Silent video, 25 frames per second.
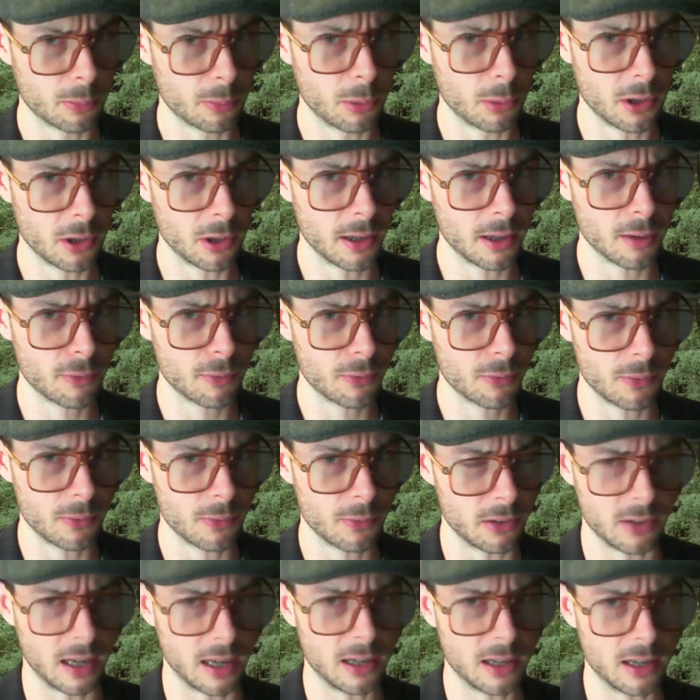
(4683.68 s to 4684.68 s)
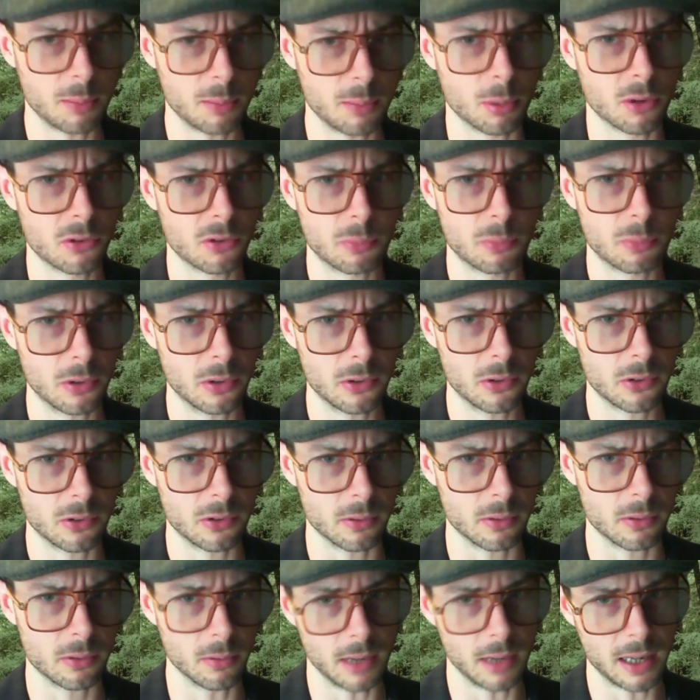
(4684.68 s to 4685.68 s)
are put in there as antiperspirants
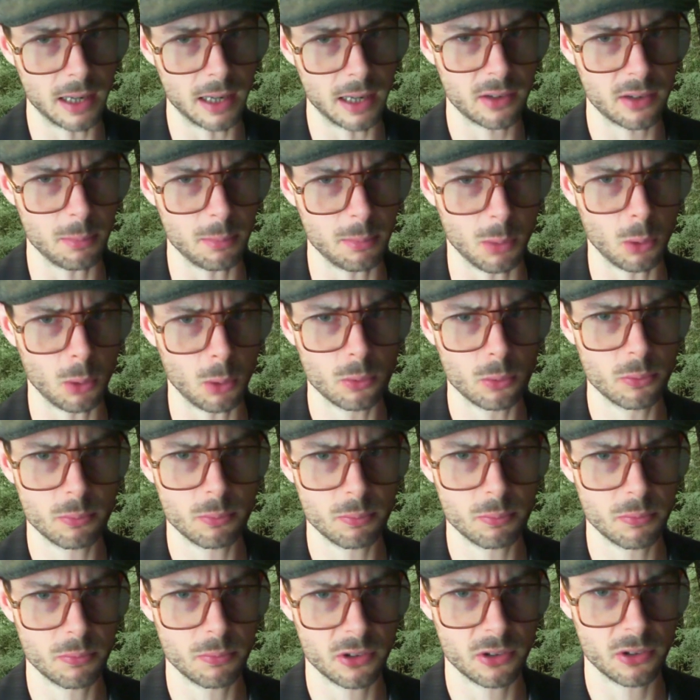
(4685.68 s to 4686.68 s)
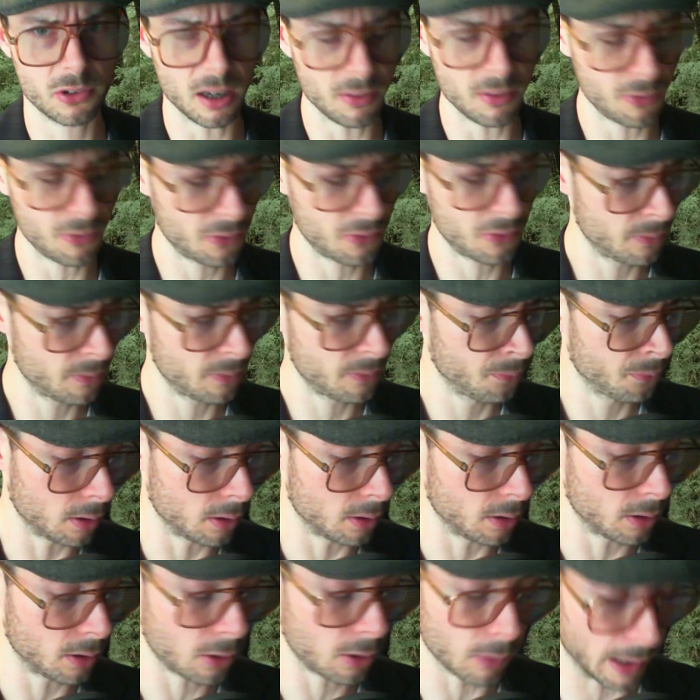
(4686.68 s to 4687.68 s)
and anti-mold stuff,
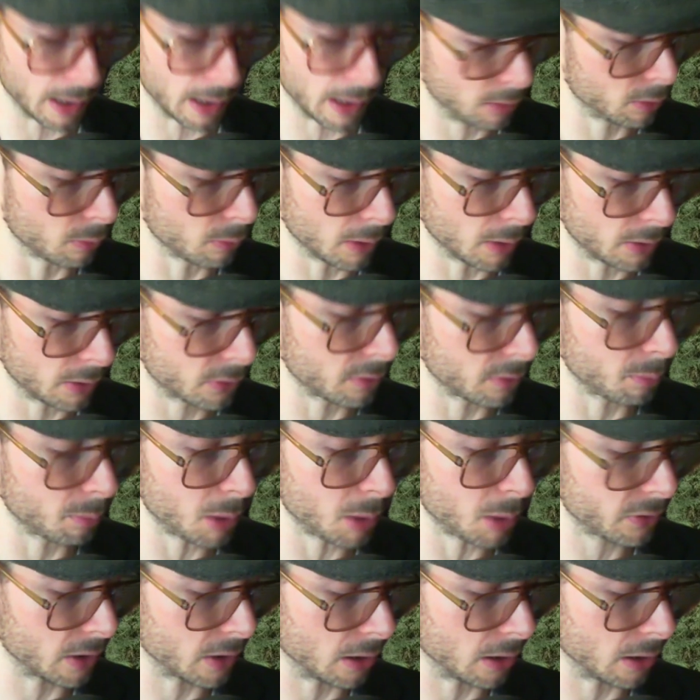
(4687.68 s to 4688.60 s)
the greater your risk of breast